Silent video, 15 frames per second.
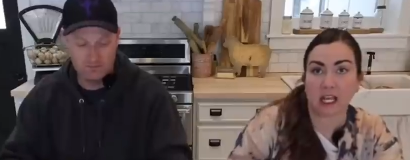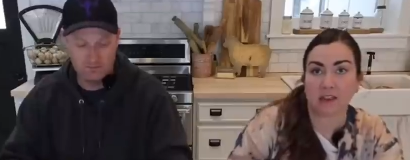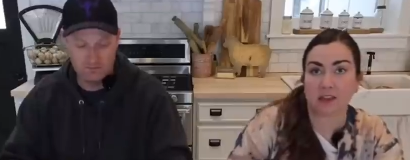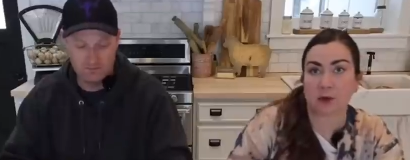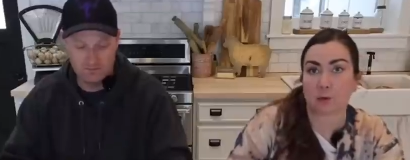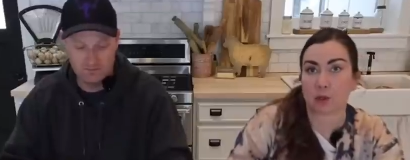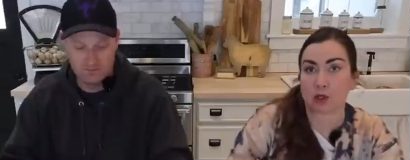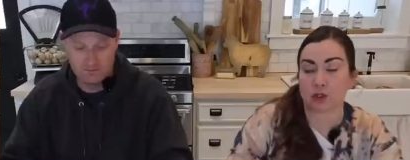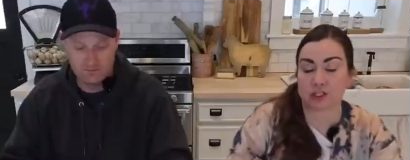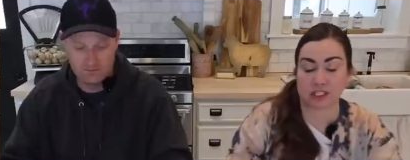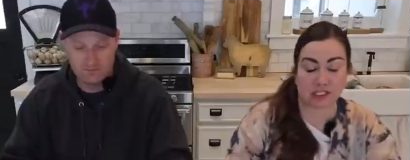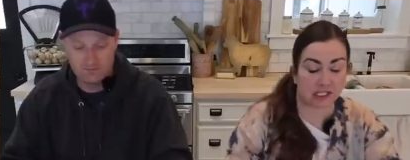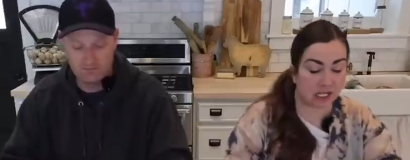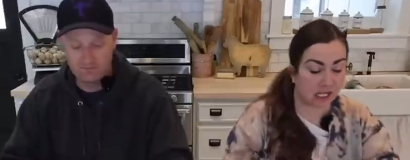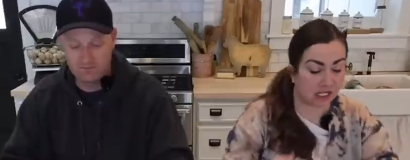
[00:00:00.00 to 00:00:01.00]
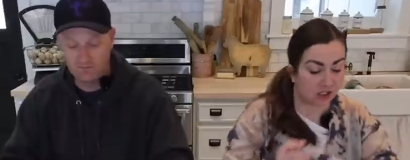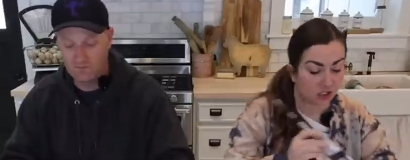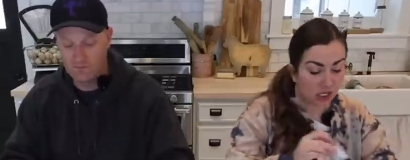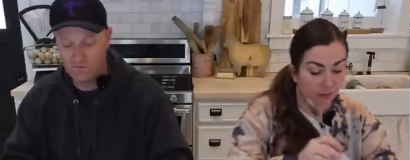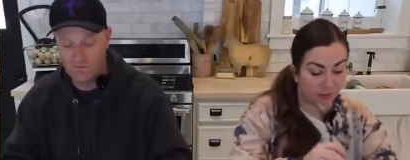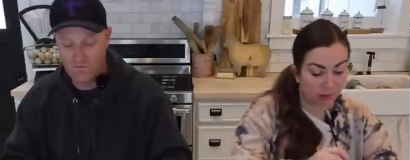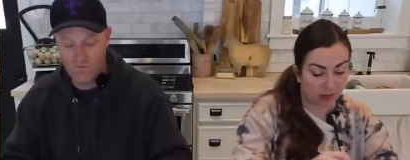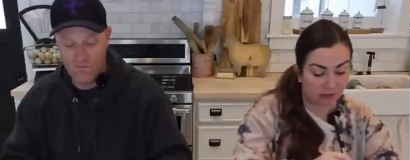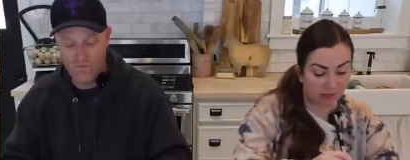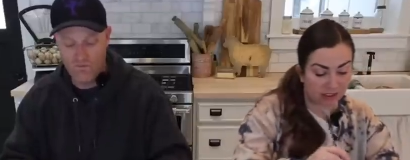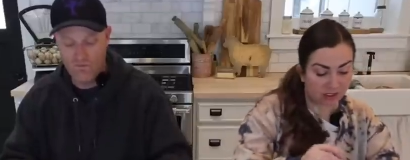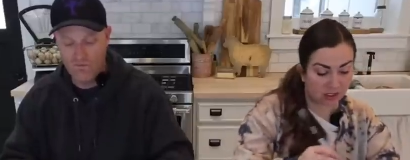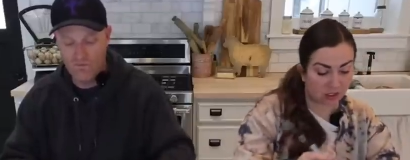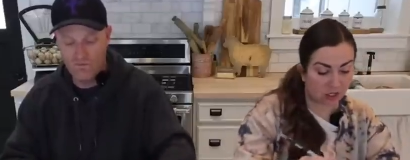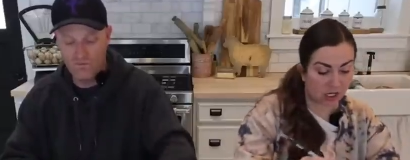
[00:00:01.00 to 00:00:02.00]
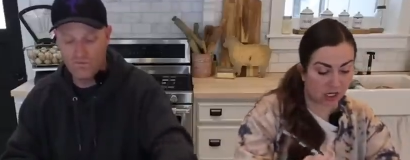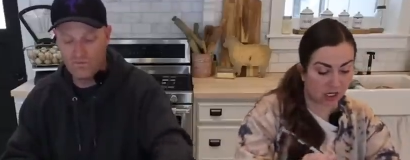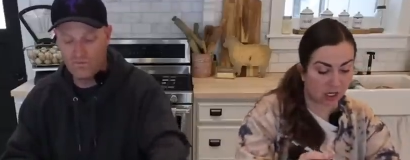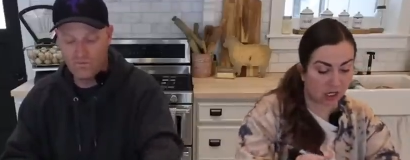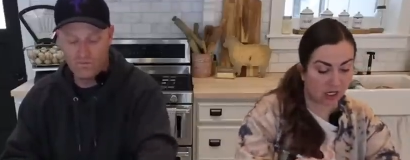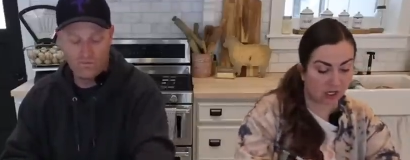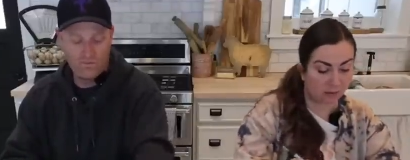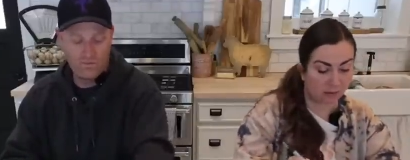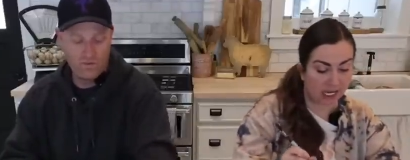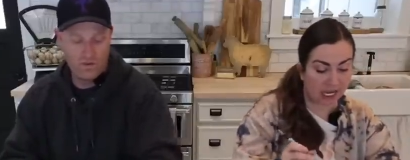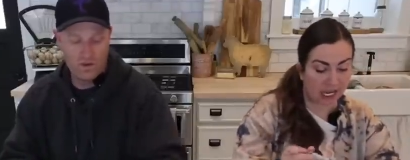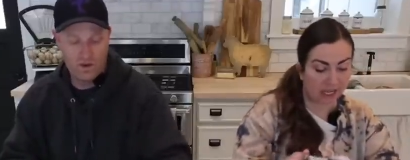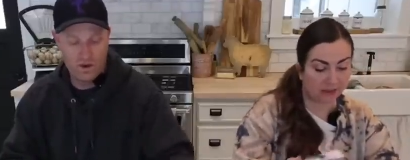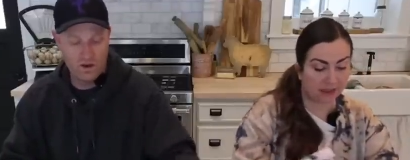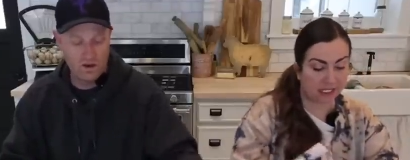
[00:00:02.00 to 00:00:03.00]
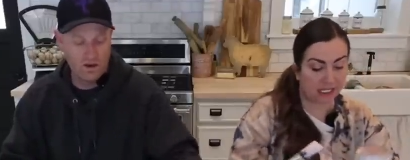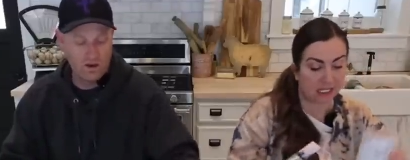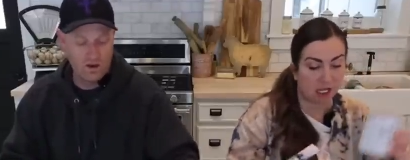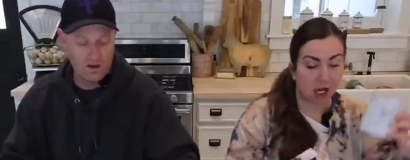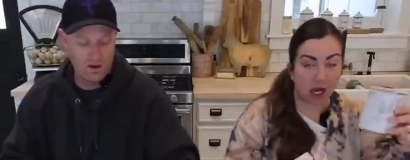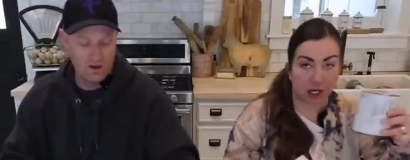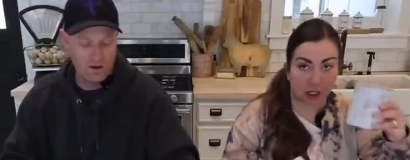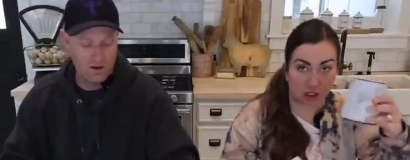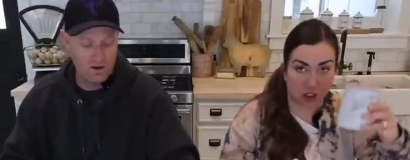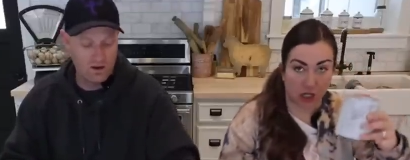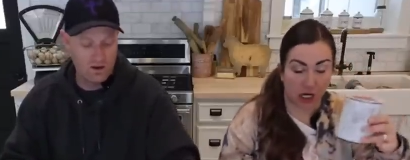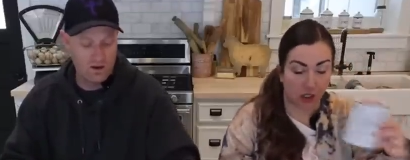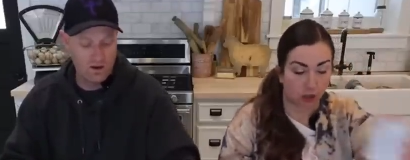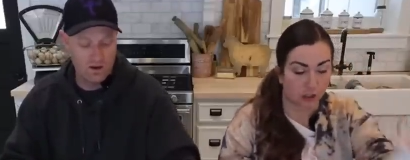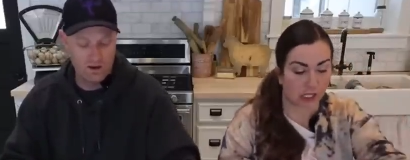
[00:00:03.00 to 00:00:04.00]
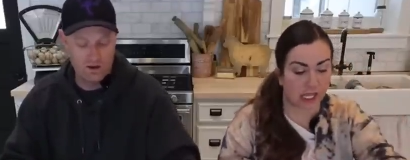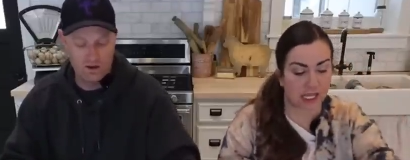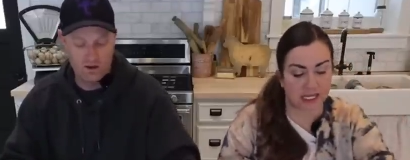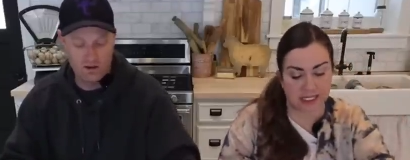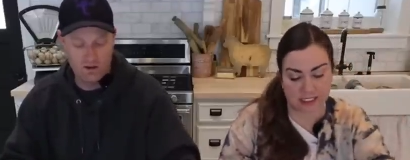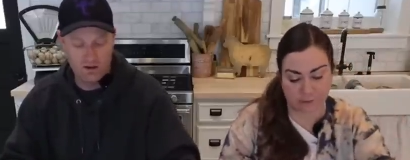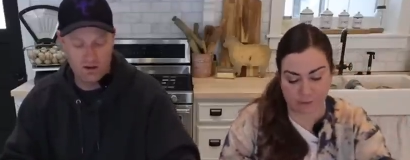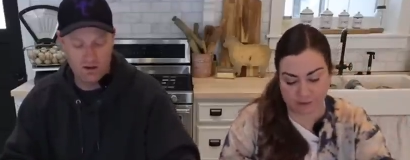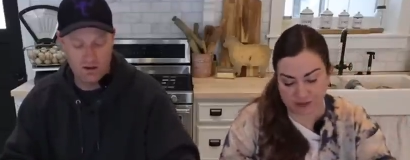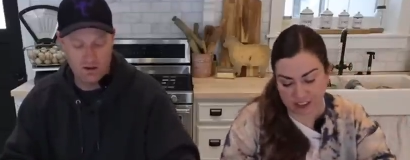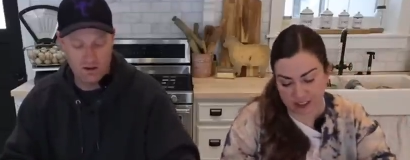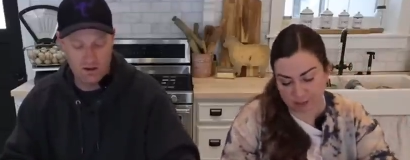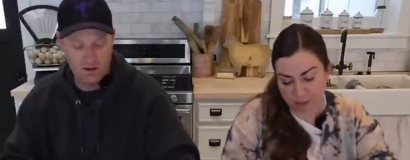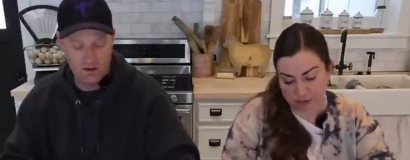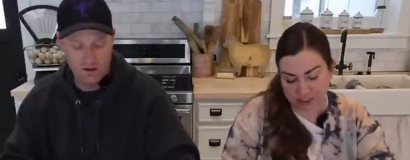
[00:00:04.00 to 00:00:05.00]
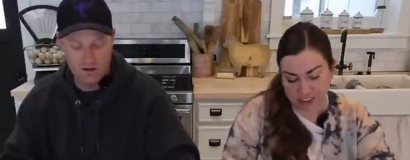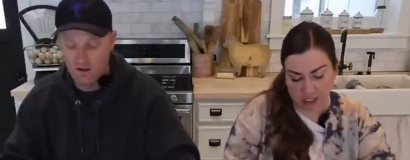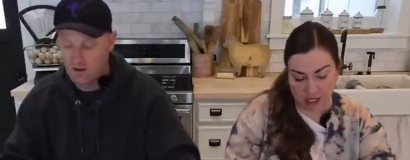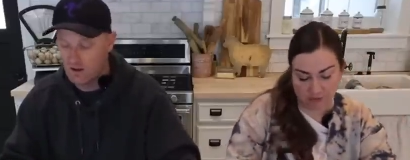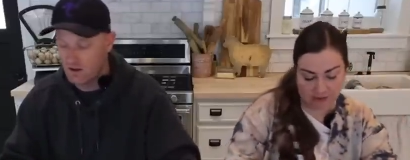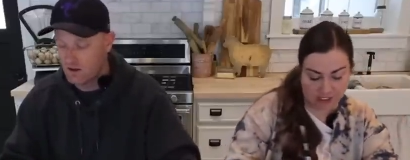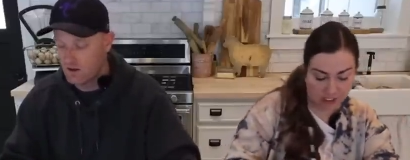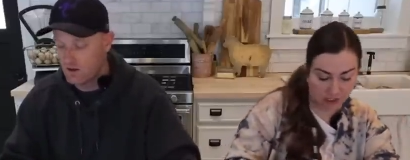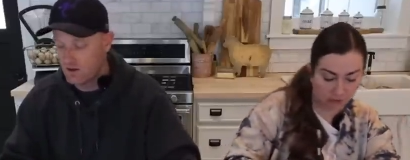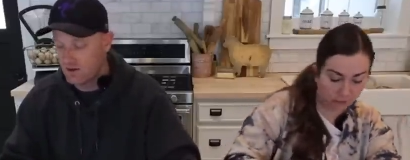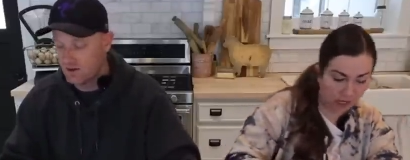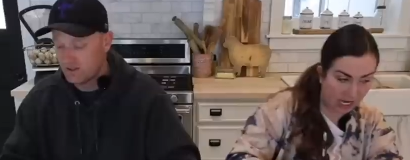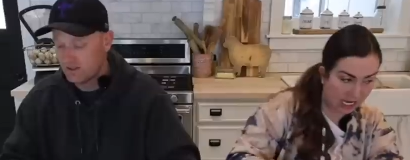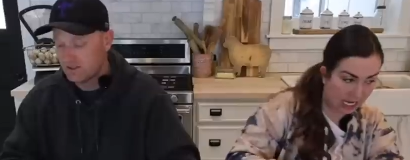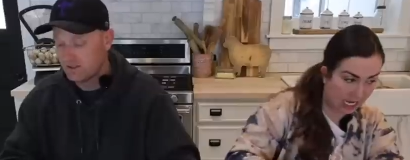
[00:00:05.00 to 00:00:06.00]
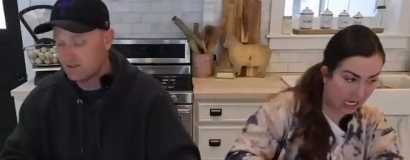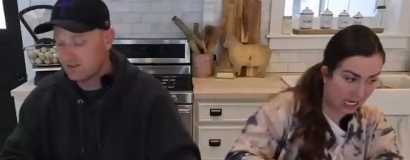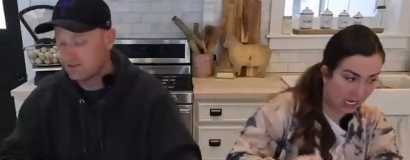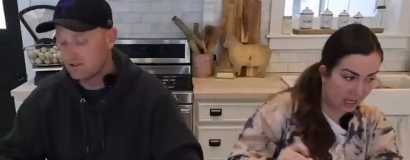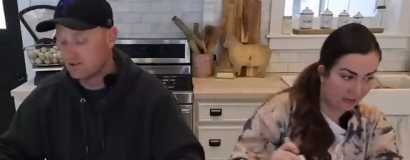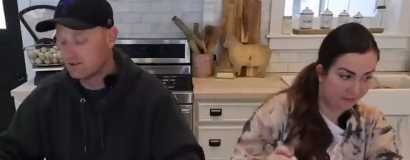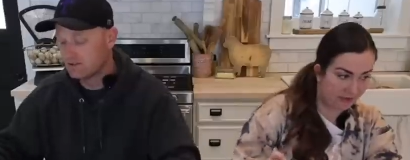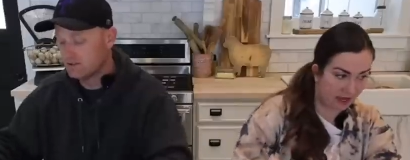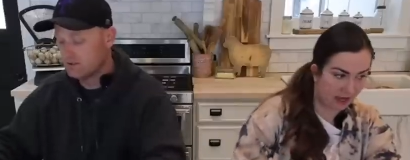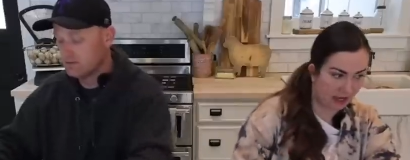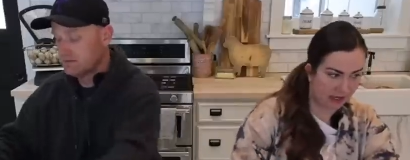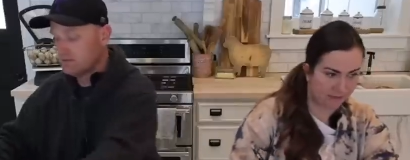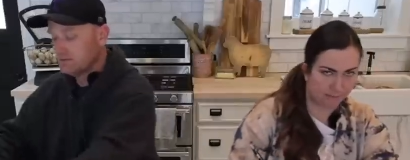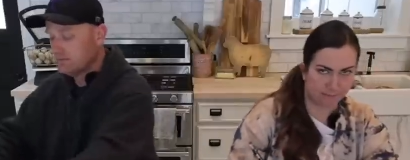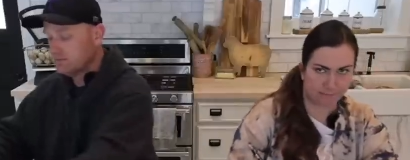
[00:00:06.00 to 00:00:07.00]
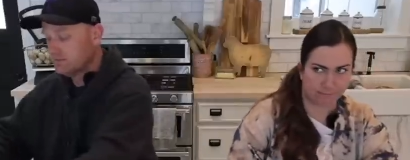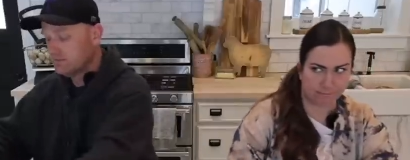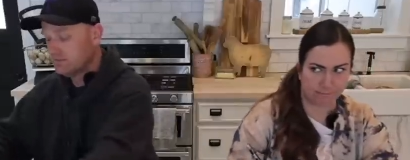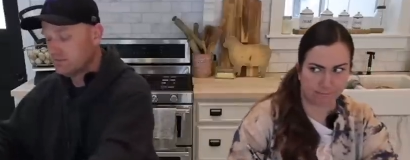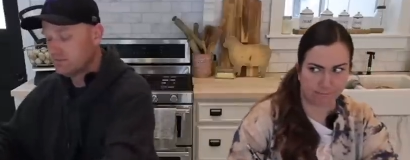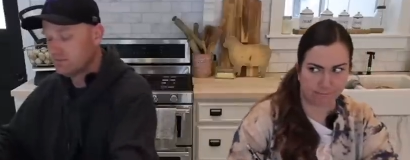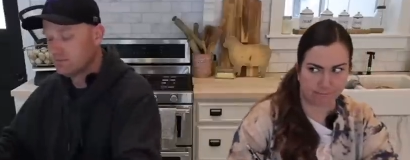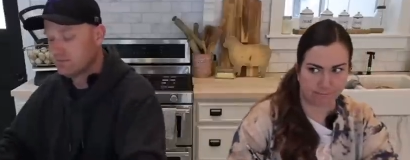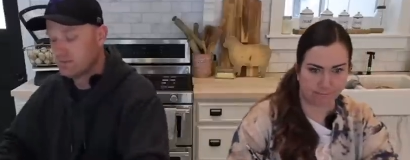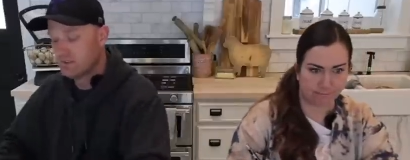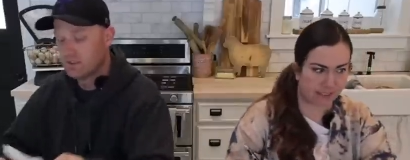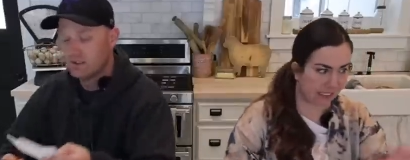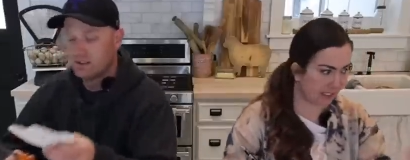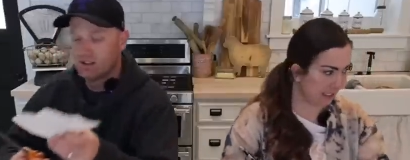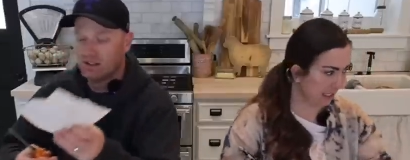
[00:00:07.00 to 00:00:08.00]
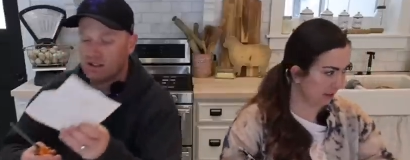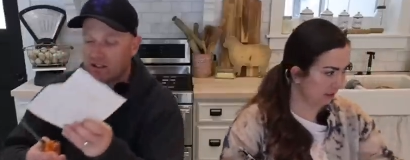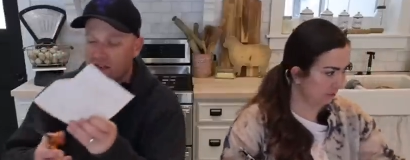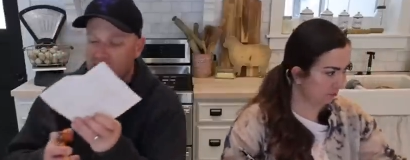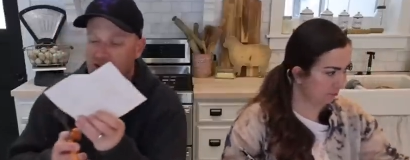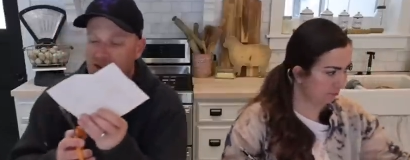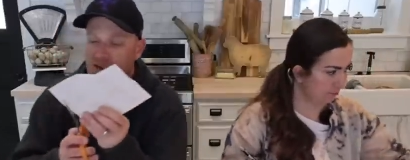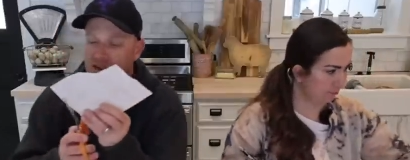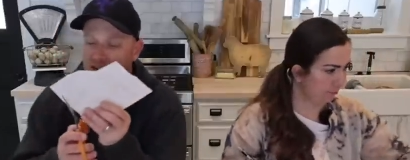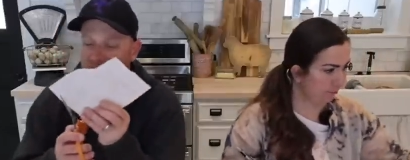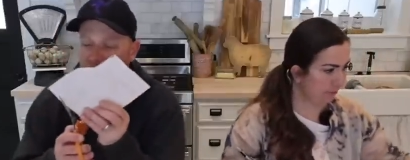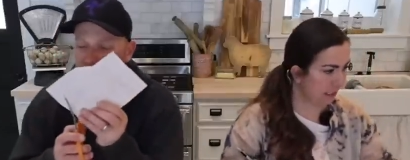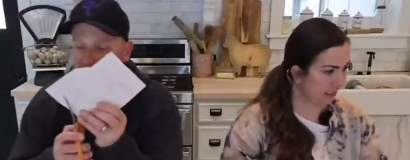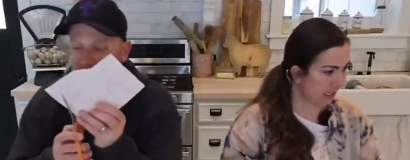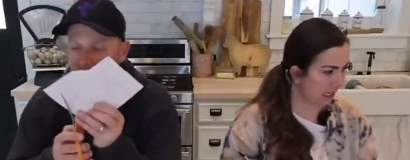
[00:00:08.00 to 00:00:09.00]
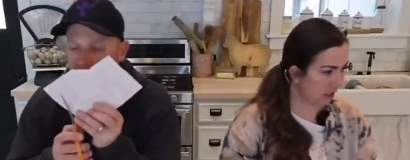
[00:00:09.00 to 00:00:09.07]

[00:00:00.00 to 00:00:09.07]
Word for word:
Speaker 1: that we're using today, it's jamirayvintage.com and the cottage color line is 15% off until Friday the 16th. Is that